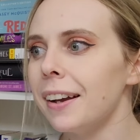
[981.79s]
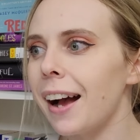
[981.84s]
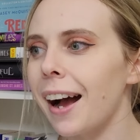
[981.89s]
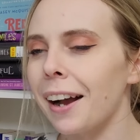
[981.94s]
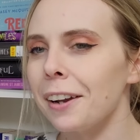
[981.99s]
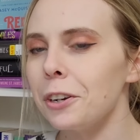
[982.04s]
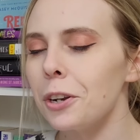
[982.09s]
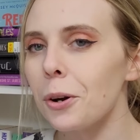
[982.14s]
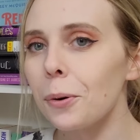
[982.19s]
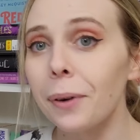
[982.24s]

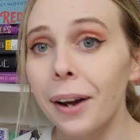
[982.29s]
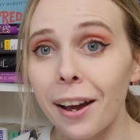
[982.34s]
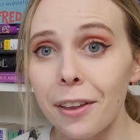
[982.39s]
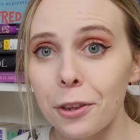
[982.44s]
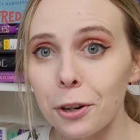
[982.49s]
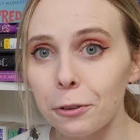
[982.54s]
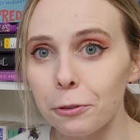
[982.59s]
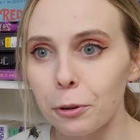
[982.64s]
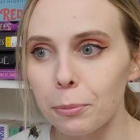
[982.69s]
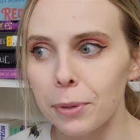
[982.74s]
I know
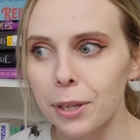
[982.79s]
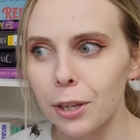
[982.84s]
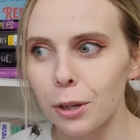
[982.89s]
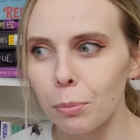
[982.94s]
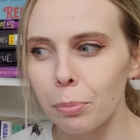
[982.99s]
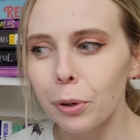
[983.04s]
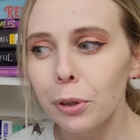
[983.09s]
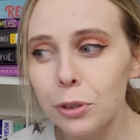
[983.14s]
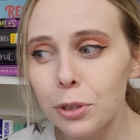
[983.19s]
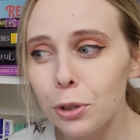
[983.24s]
Heather from Kia
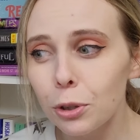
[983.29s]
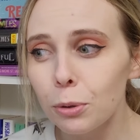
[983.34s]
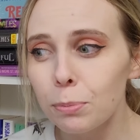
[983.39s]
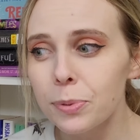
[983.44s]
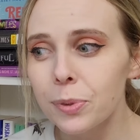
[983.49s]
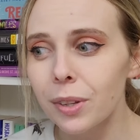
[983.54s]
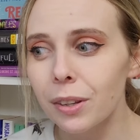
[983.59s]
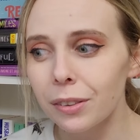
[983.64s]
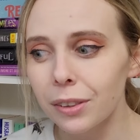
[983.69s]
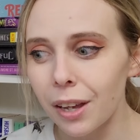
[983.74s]

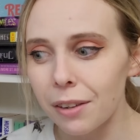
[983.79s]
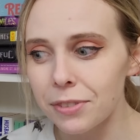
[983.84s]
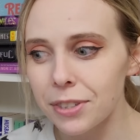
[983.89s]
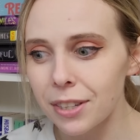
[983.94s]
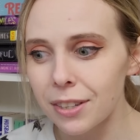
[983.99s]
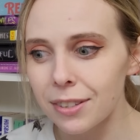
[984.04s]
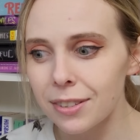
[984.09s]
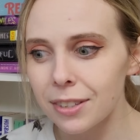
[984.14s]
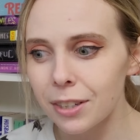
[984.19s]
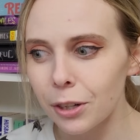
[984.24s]
Booktubes loves
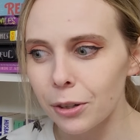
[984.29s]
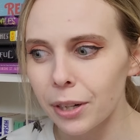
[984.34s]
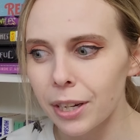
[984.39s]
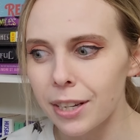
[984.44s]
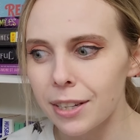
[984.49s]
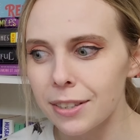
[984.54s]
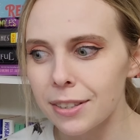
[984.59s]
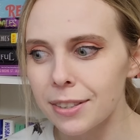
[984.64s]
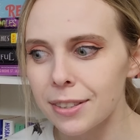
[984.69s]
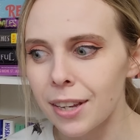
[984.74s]
this
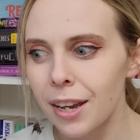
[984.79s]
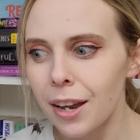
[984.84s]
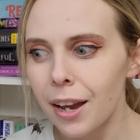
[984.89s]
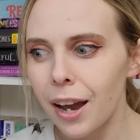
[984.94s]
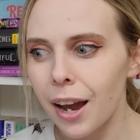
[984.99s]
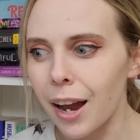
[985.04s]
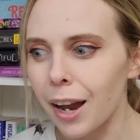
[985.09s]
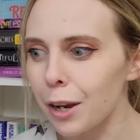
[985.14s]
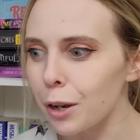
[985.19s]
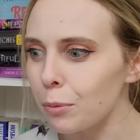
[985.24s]
series.
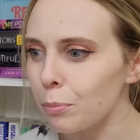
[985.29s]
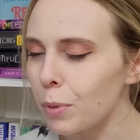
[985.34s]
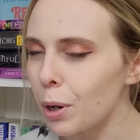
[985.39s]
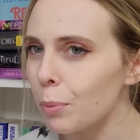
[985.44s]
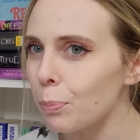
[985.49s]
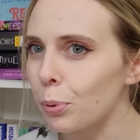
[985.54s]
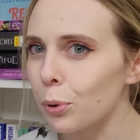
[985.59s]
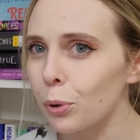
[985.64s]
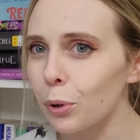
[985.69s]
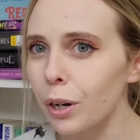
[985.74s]

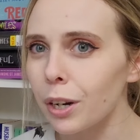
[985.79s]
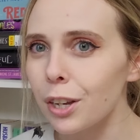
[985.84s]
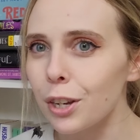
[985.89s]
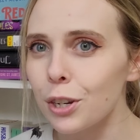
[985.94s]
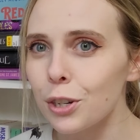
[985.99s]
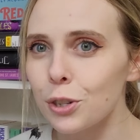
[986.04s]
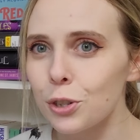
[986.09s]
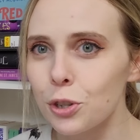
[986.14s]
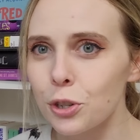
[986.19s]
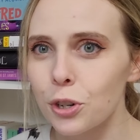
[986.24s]
I'm
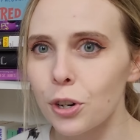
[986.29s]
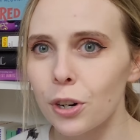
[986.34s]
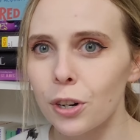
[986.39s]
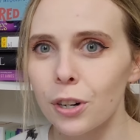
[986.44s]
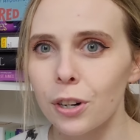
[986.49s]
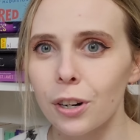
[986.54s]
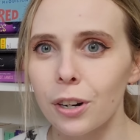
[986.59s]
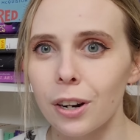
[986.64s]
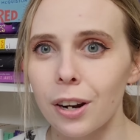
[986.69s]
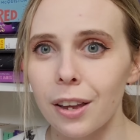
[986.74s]
pretty
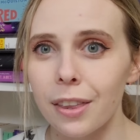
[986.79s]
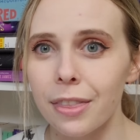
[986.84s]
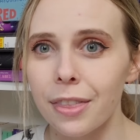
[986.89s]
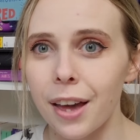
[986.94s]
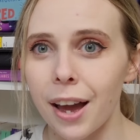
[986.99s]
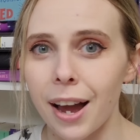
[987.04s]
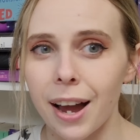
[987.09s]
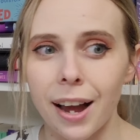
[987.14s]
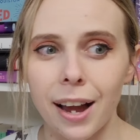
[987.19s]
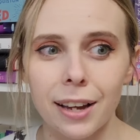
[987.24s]
sure
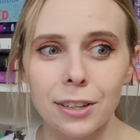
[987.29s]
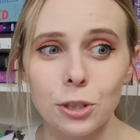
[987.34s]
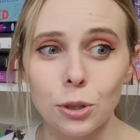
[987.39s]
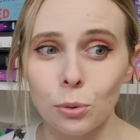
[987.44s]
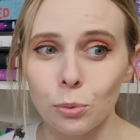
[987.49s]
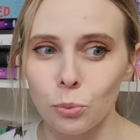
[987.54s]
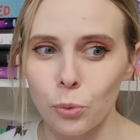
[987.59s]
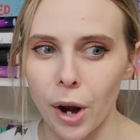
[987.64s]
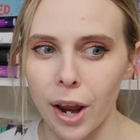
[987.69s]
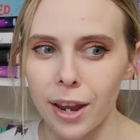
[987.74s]
that
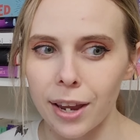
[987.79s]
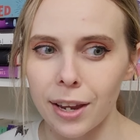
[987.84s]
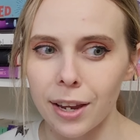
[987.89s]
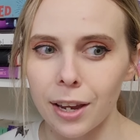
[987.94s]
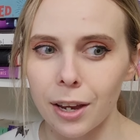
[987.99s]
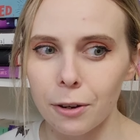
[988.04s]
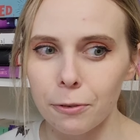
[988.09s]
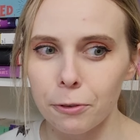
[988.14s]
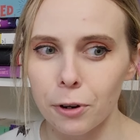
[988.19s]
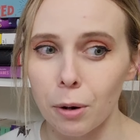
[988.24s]

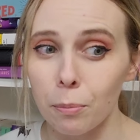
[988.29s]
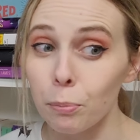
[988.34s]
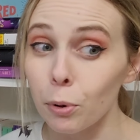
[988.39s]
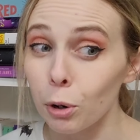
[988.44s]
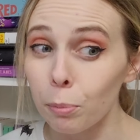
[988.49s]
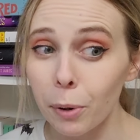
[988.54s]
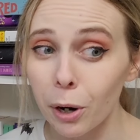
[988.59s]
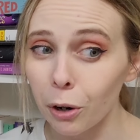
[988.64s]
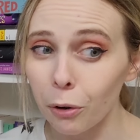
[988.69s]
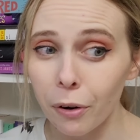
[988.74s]
Ray from
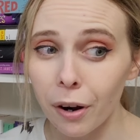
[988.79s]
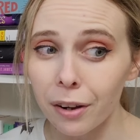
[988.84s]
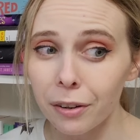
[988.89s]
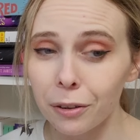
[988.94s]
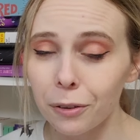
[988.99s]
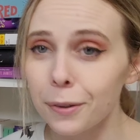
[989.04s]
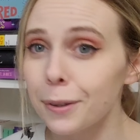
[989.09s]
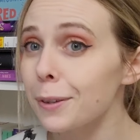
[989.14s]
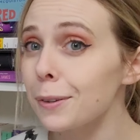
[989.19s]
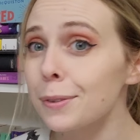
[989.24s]
Bookbar
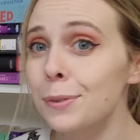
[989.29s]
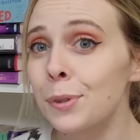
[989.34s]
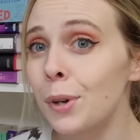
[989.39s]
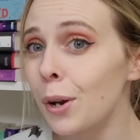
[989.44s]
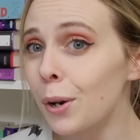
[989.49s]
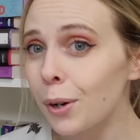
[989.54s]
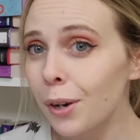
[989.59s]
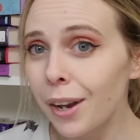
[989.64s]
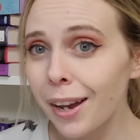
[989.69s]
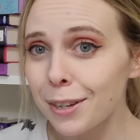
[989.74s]
Chronicles
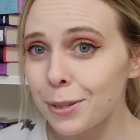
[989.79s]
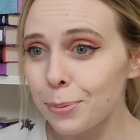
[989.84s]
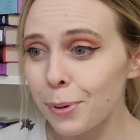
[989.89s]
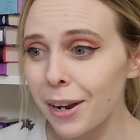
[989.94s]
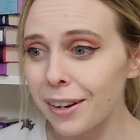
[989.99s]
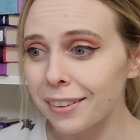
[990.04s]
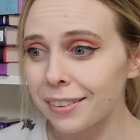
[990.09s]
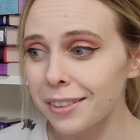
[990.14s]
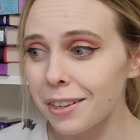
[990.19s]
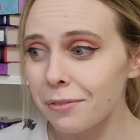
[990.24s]
has
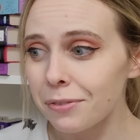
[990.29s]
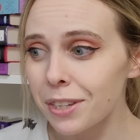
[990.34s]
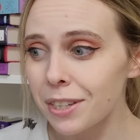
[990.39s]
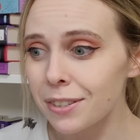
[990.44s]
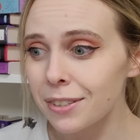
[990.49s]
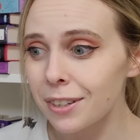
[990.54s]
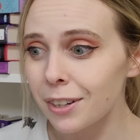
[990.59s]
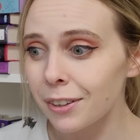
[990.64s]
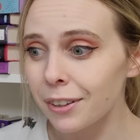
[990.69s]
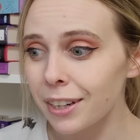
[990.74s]
read and loved
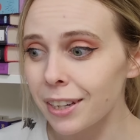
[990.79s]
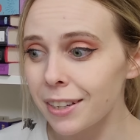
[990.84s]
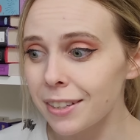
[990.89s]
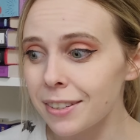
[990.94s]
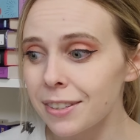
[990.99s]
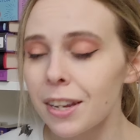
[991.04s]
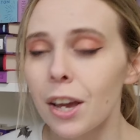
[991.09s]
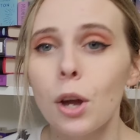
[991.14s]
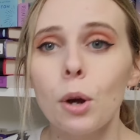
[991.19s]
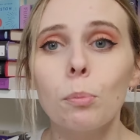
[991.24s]
this
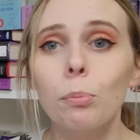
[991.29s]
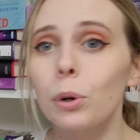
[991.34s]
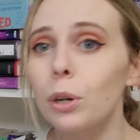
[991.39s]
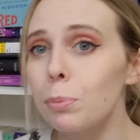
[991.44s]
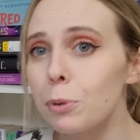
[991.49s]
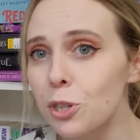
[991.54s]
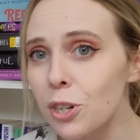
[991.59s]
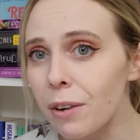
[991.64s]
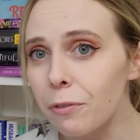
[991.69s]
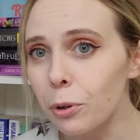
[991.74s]
series. Pretty
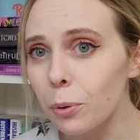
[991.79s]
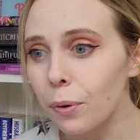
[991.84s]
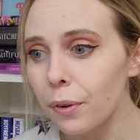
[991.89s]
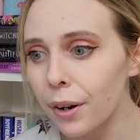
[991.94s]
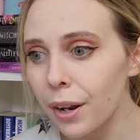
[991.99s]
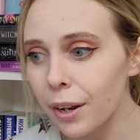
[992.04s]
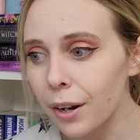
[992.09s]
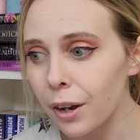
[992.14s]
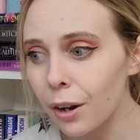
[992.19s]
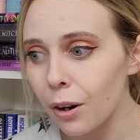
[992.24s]
much everyone
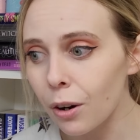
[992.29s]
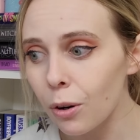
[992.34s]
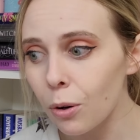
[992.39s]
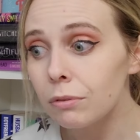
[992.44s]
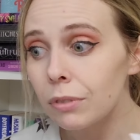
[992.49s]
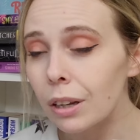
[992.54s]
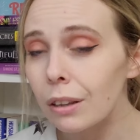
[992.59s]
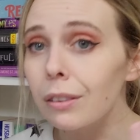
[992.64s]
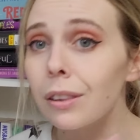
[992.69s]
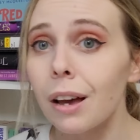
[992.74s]
I
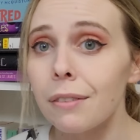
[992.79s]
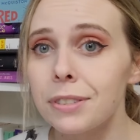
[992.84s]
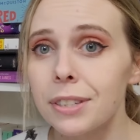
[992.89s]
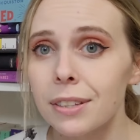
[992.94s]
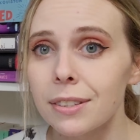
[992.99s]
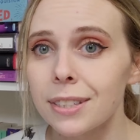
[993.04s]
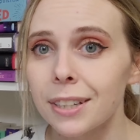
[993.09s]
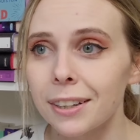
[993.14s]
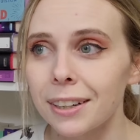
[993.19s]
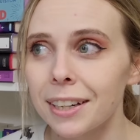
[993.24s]
know loves
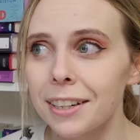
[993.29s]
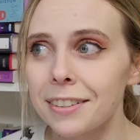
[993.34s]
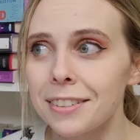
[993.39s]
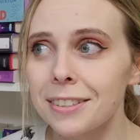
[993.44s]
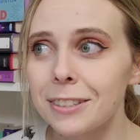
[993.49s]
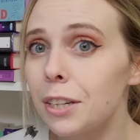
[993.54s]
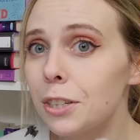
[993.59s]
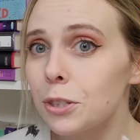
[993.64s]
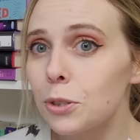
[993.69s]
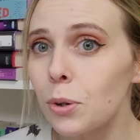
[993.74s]
this
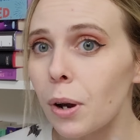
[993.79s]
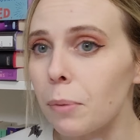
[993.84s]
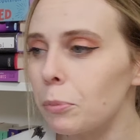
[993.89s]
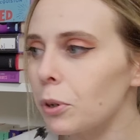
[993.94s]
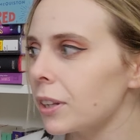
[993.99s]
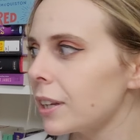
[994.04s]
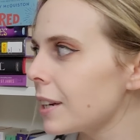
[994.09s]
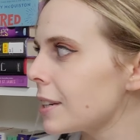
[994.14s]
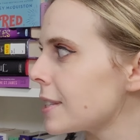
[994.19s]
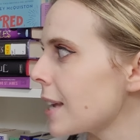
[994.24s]
series. So I'm
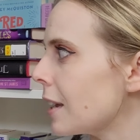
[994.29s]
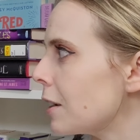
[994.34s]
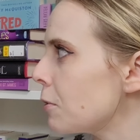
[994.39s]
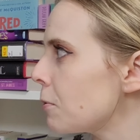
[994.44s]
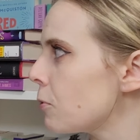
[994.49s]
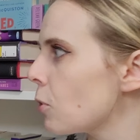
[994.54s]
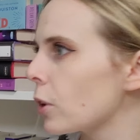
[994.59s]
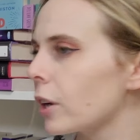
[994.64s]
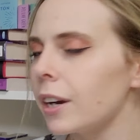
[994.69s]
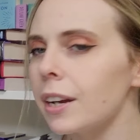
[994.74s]
really excited
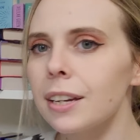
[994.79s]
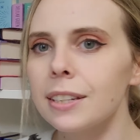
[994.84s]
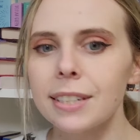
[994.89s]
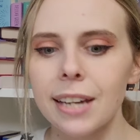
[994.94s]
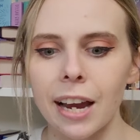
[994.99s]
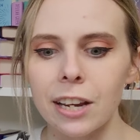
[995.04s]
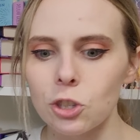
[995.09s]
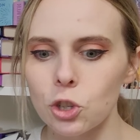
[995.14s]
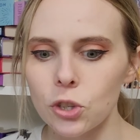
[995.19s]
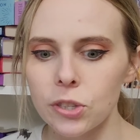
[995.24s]
for it.
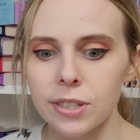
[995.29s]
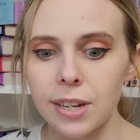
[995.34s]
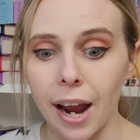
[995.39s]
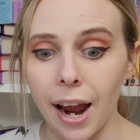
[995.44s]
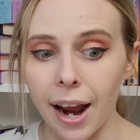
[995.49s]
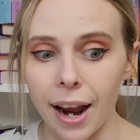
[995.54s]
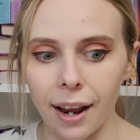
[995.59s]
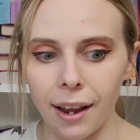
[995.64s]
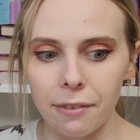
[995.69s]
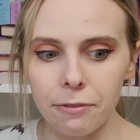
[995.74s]
I just
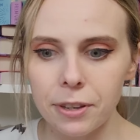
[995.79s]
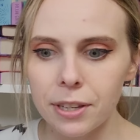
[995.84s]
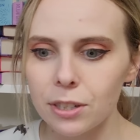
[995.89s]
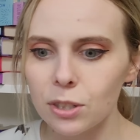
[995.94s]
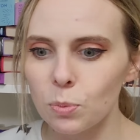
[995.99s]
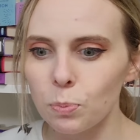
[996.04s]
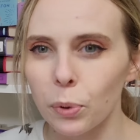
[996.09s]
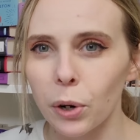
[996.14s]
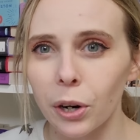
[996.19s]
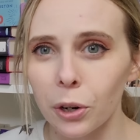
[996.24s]

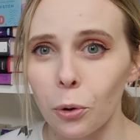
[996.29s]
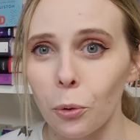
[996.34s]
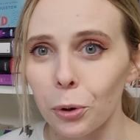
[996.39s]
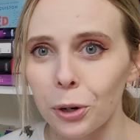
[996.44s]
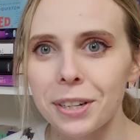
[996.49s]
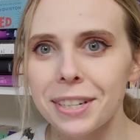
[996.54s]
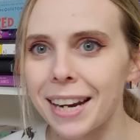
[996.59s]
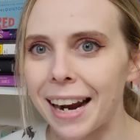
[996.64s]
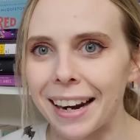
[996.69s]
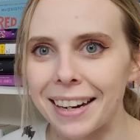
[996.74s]
haven't
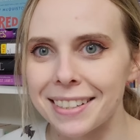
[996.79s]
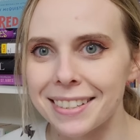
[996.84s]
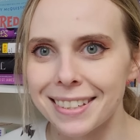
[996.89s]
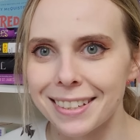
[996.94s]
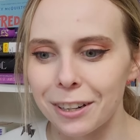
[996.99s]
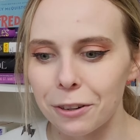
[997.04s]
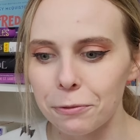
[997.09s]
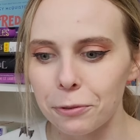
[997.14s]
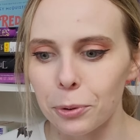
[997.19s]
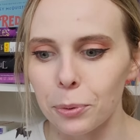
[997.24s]
prioritized
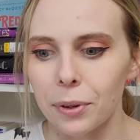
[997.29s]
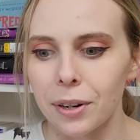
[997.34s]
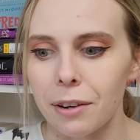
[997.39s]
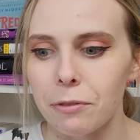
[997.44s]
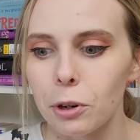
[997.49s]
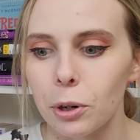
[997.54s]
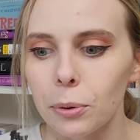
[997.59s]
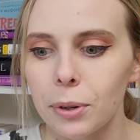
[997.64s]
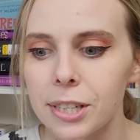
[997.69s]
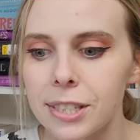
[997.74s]
it for
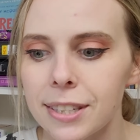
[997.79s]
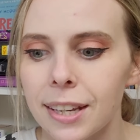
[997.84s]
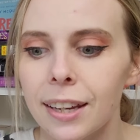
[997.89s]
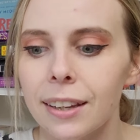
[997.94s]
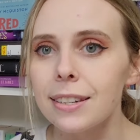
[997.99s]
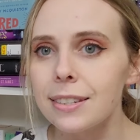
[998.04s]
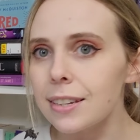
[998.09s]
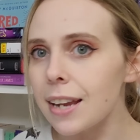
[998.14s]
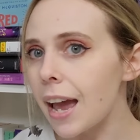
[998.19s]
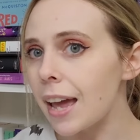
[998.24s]
whatever
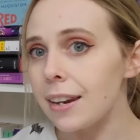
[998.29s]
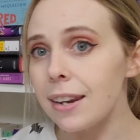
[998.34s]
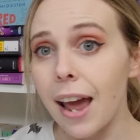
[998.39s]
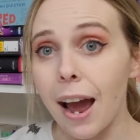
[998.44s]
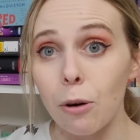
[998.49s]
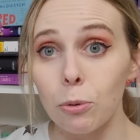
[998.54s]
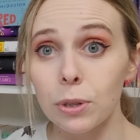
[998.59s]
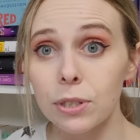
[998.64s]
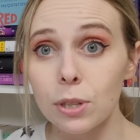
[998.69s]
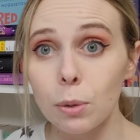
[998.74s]
reason, and
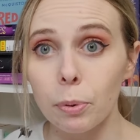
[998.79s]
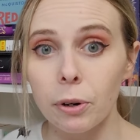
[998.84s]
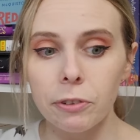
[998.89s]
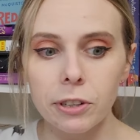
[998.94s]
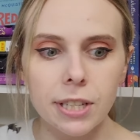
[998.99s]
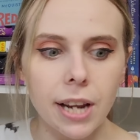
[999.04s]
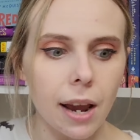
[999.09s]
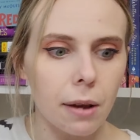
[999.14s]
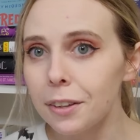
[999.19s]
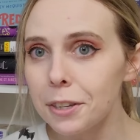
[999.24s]
now is the
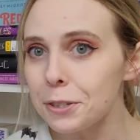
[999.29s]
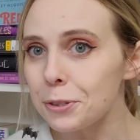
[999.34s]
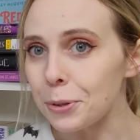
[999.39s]
perfect time.